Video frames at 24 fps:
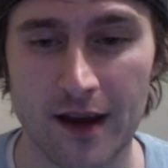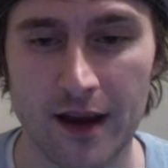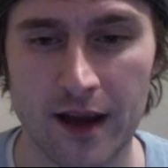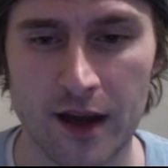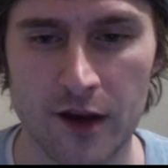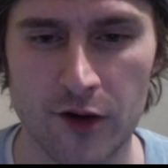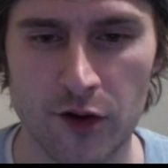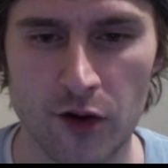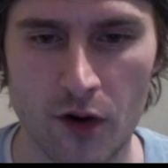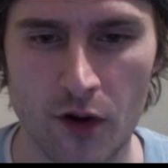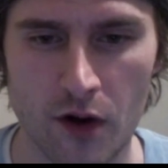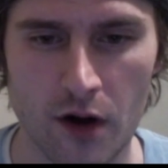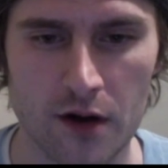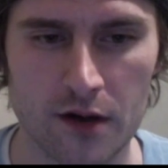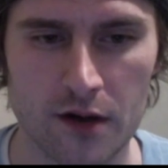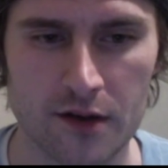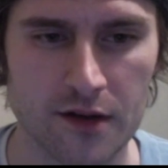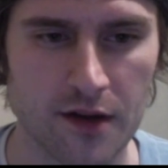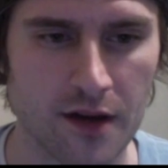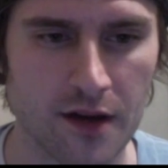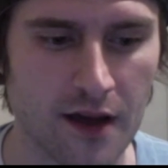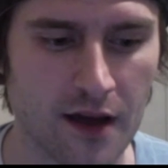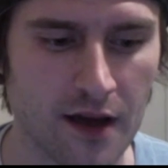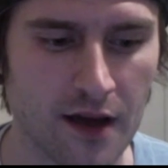In your
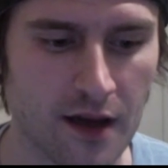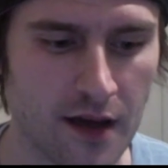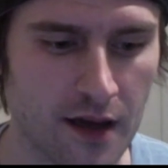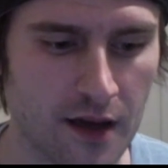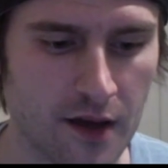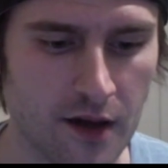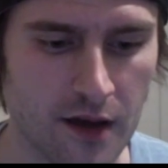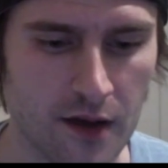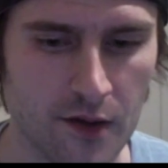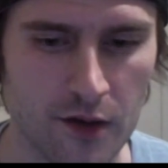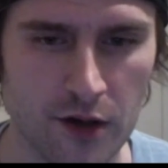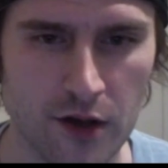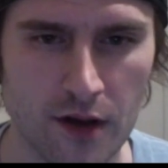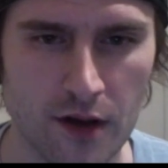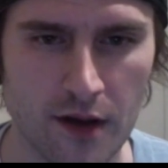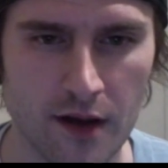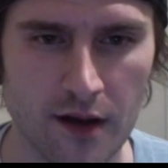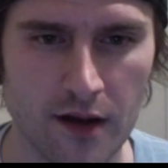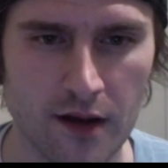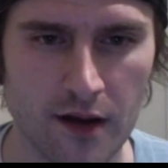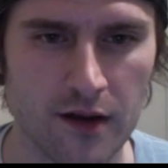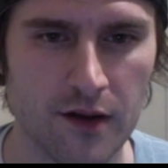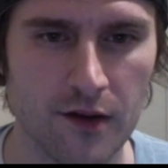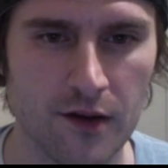hearts,
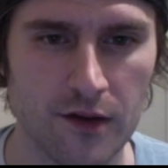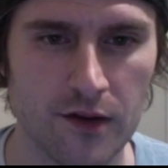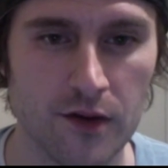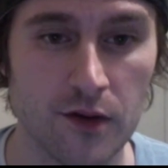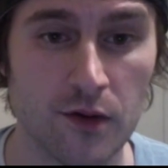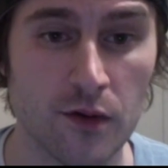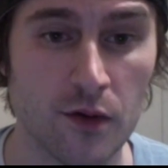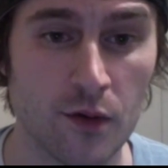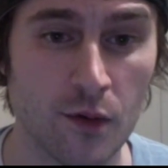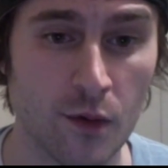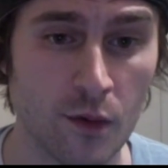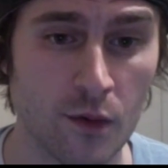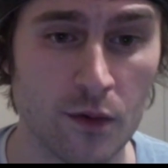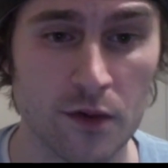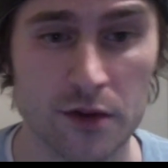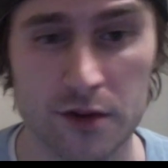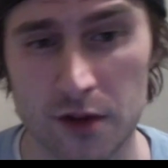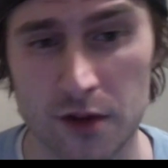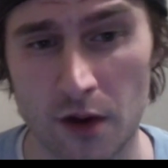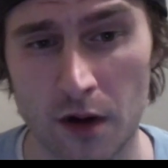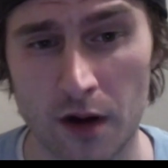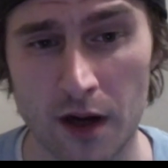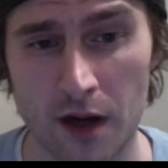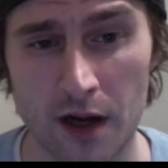you knew
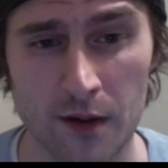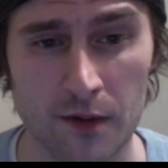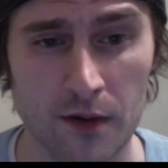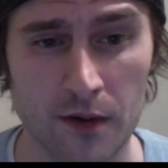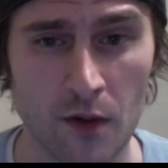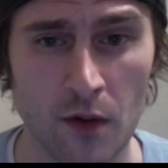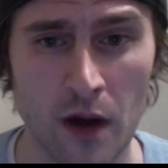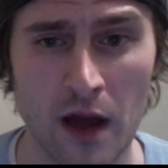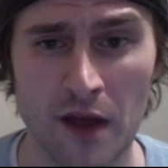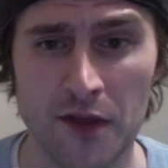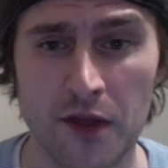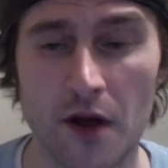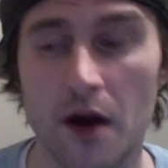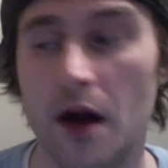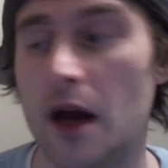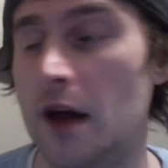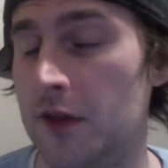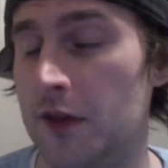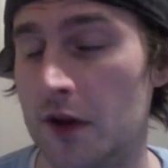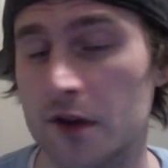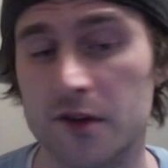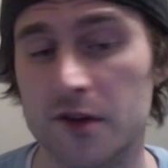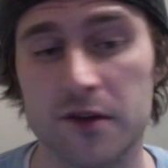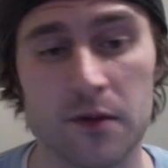Shogun. I
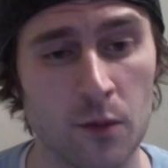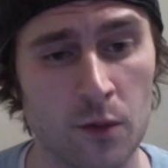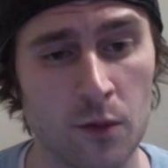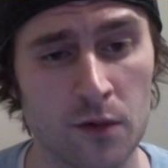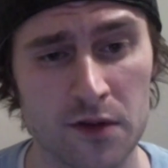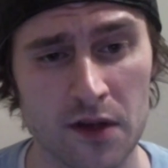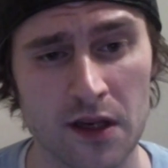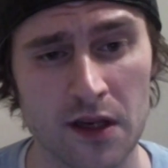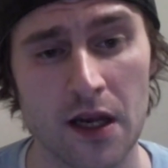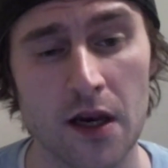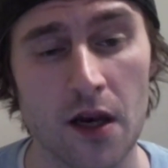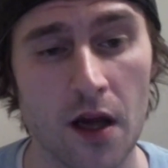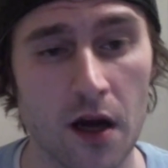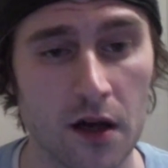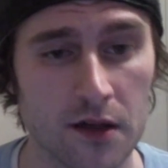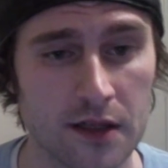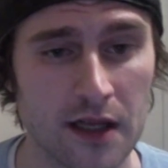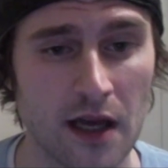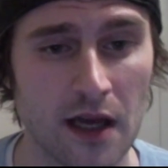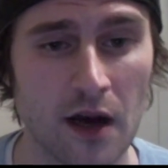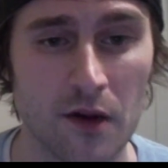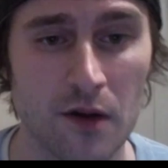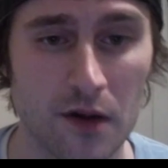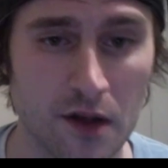thought someone was going to get
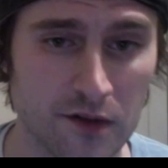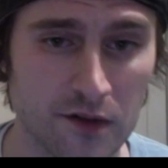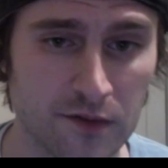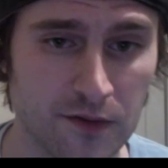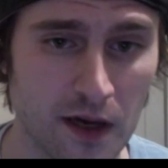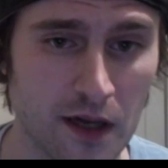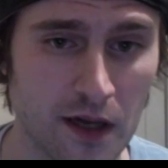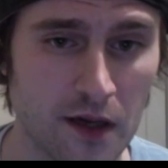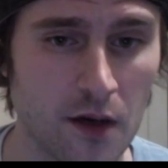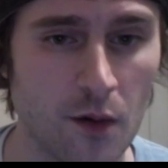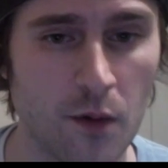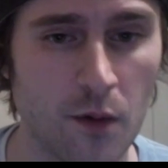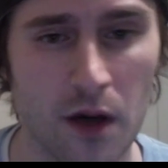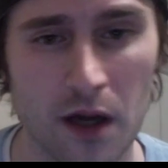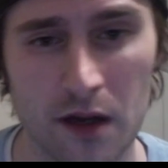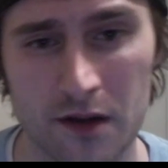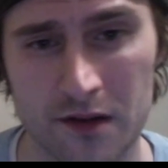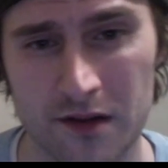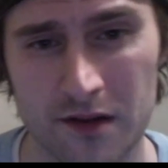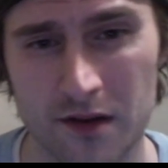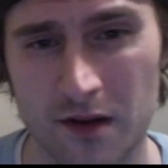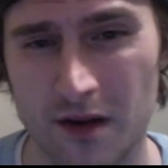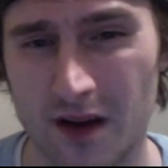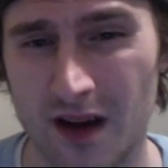knocked out in this fight. No one
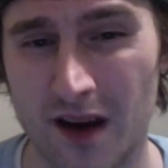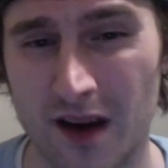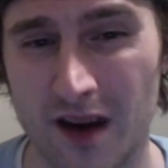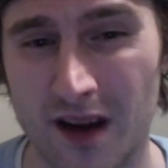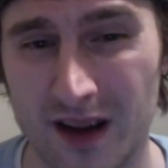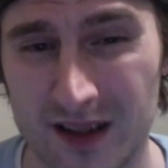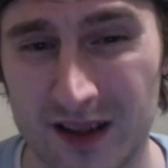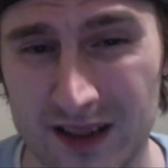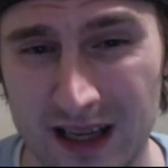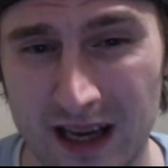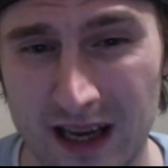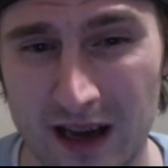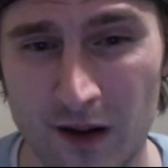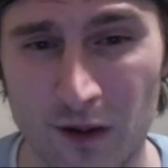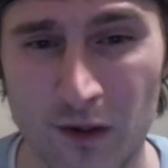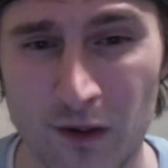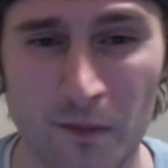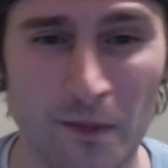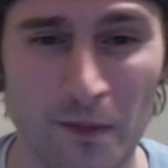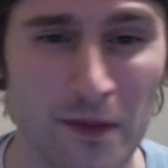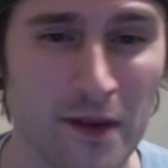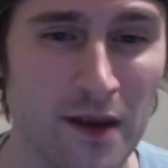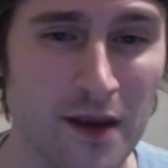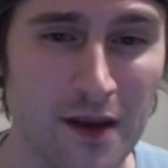got knocked out,
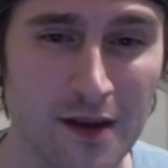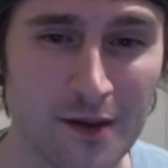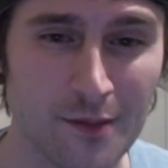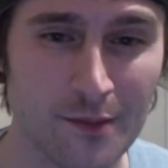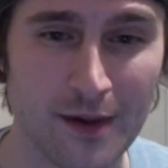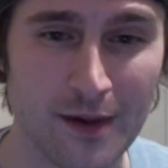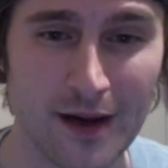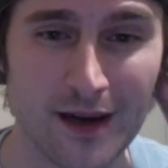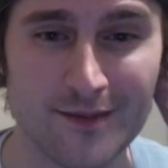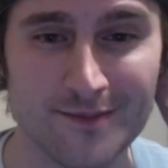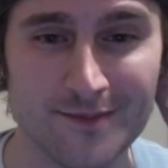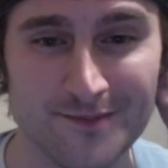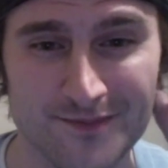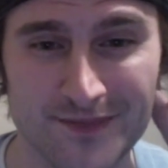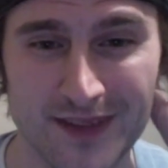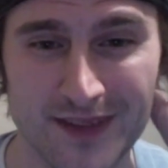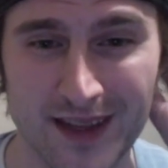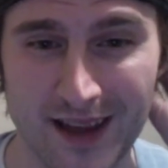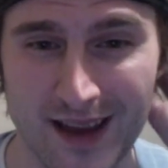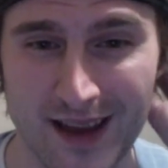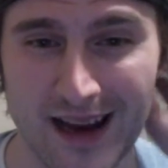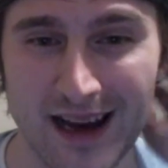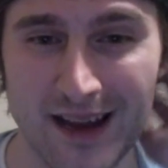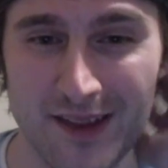but
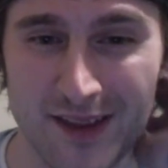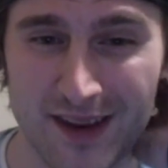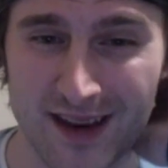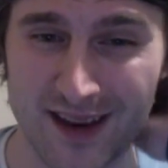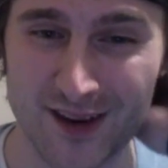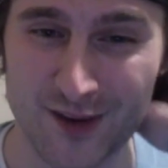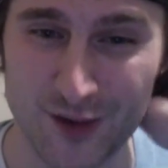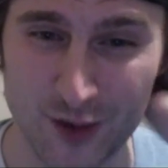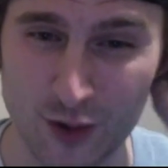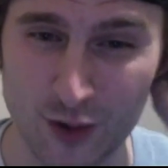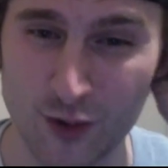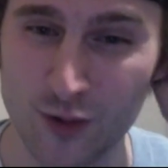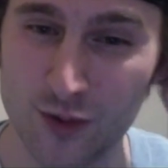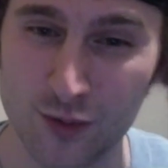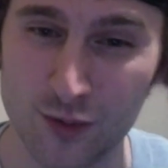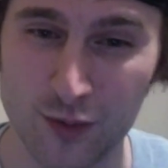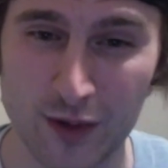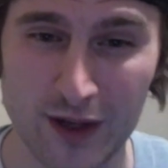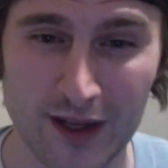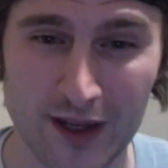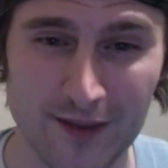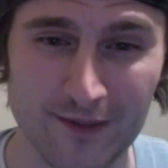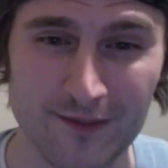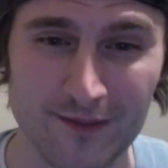the guy that I knew would
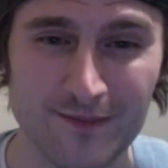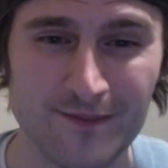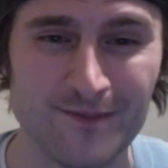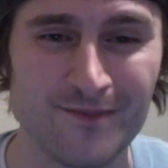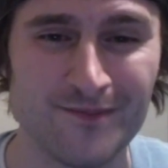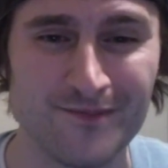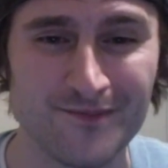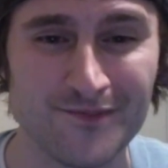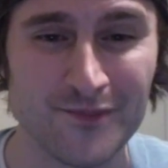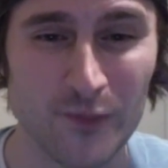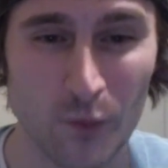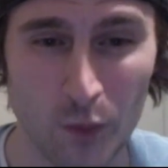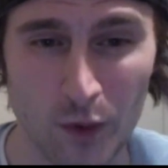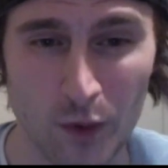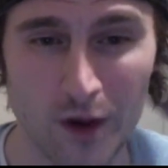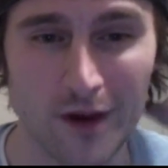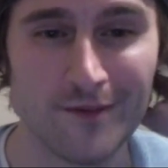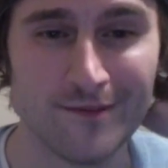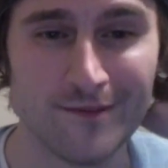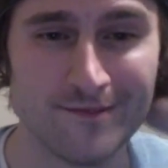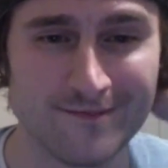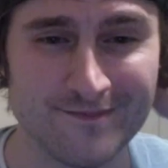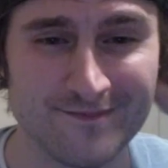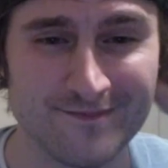win
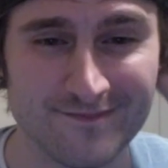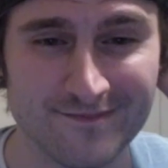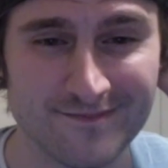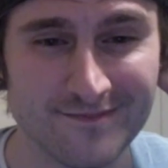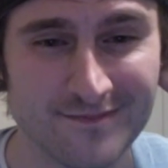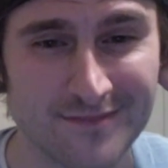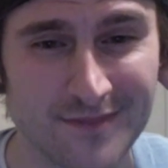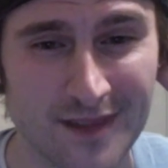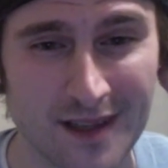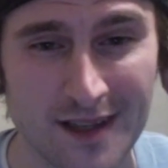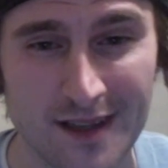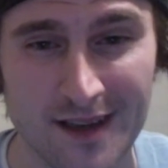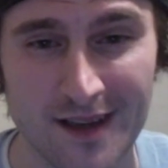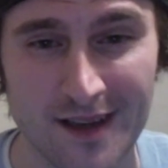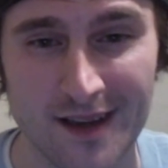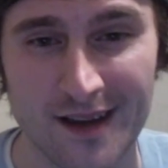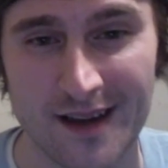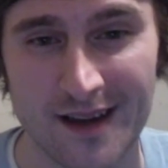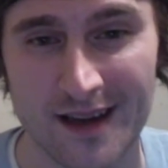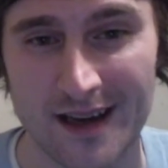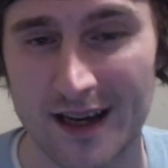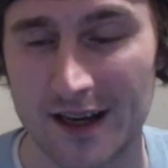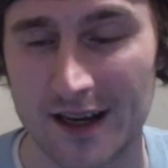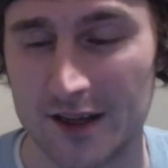won.
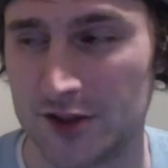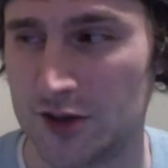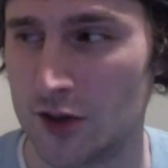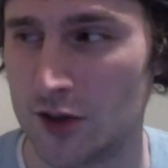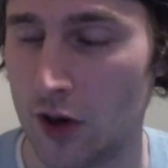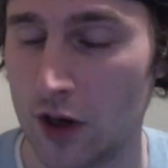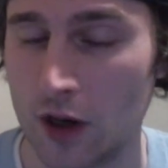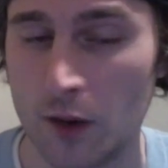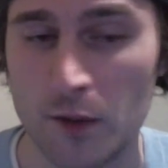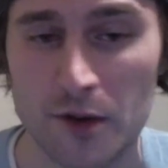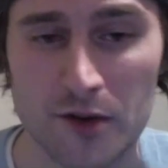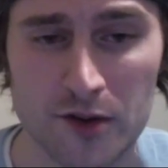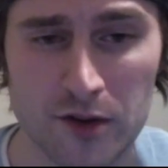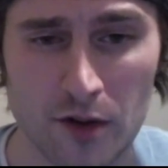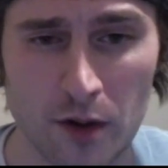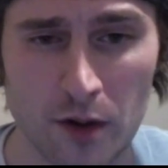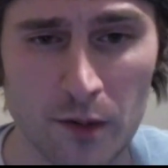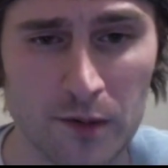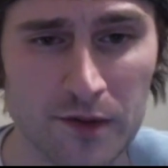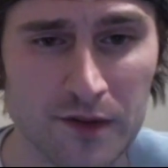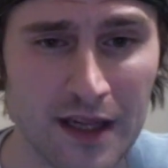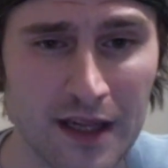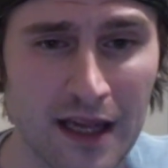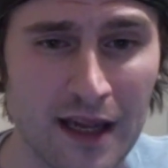Shogun was so
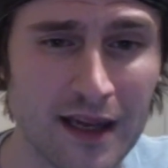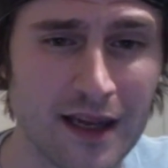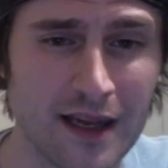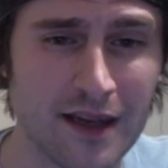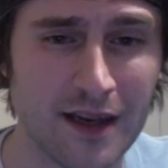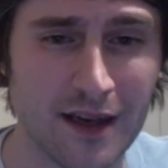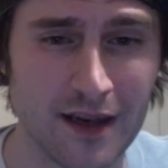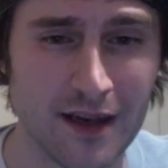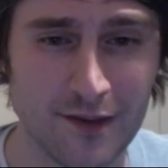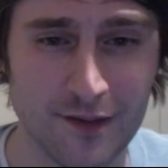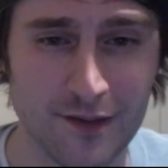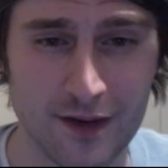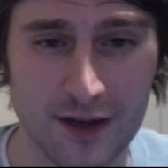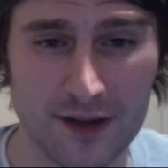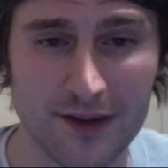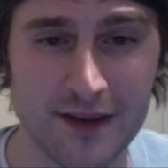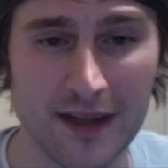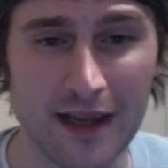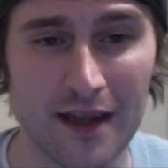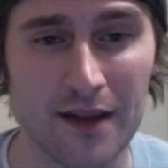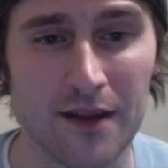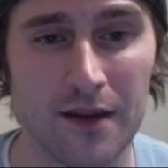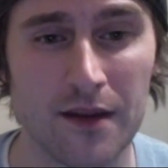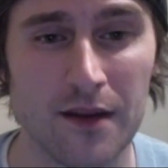upset he didn't even
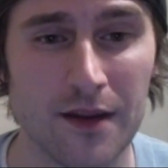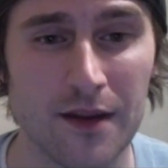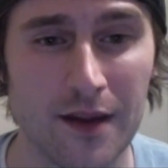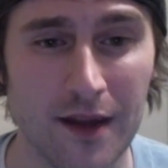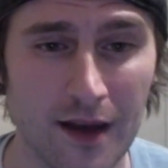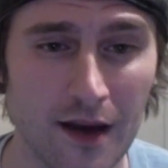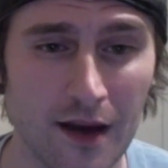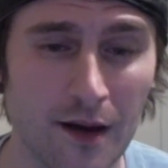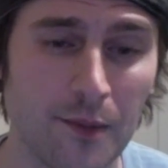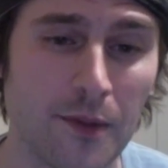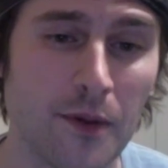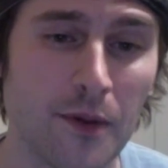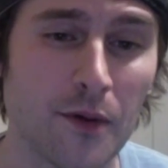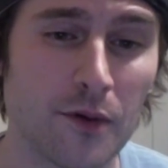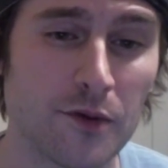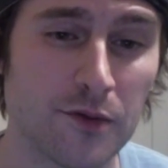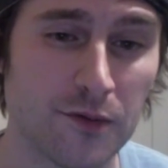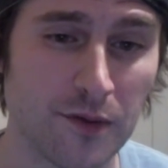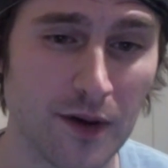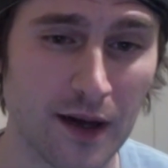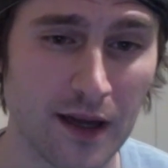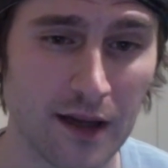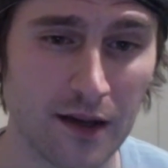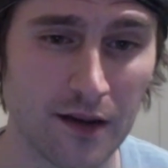attend the
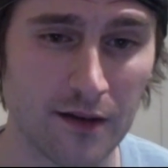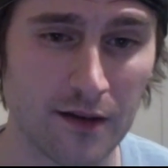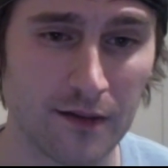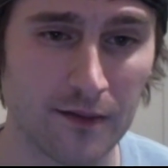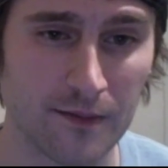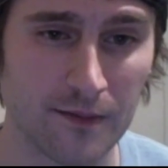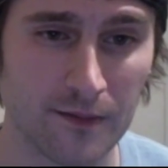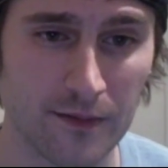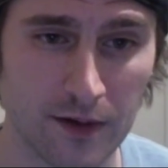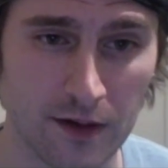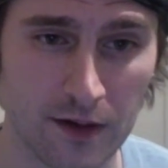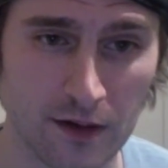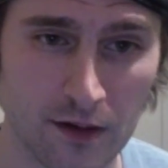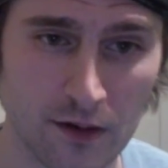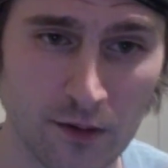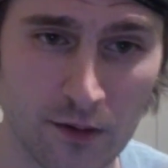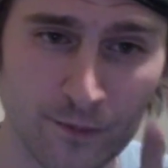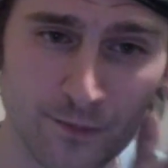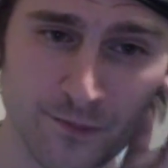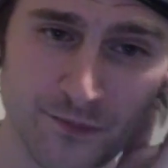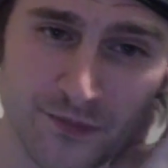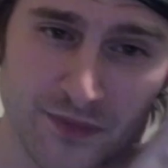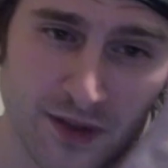post fight. The